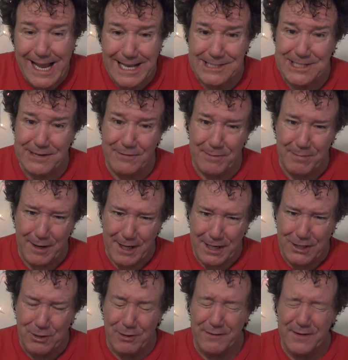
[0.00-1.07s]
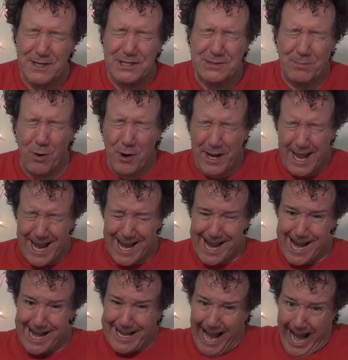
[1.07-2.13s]
How's everybody doing this
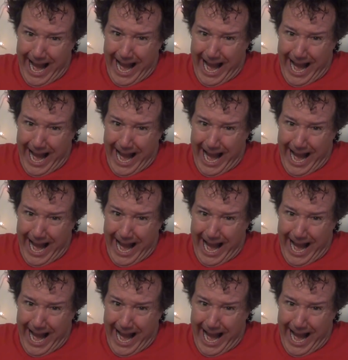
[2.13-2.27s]
morning?